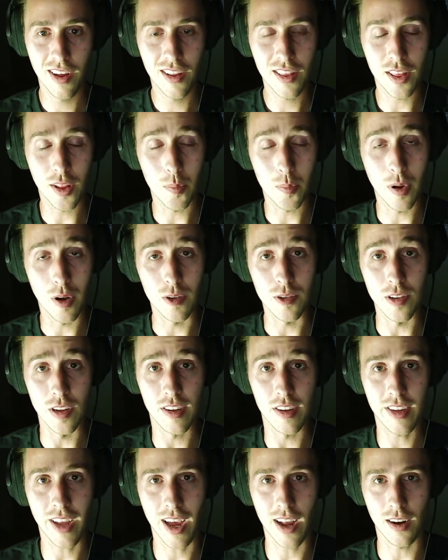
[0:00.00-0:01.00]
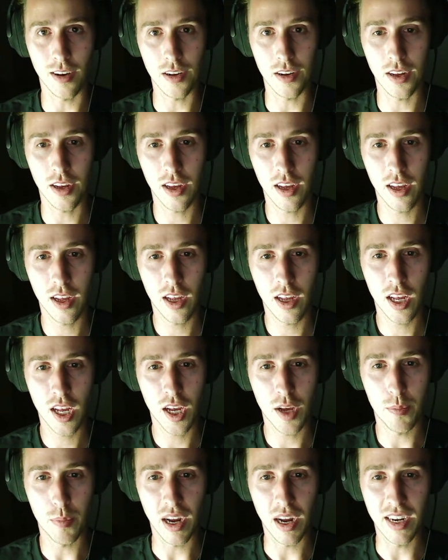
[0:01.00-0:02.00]
The post is titled,
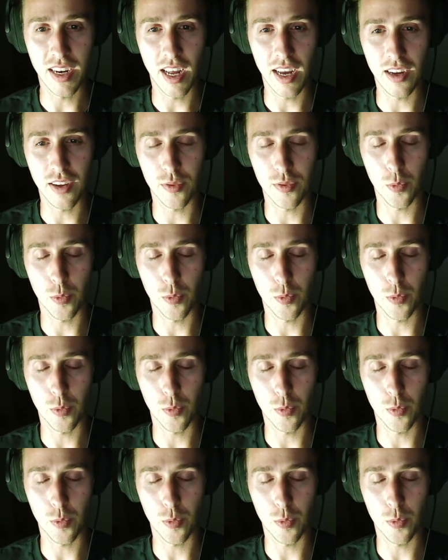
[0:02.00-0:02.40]
"My day is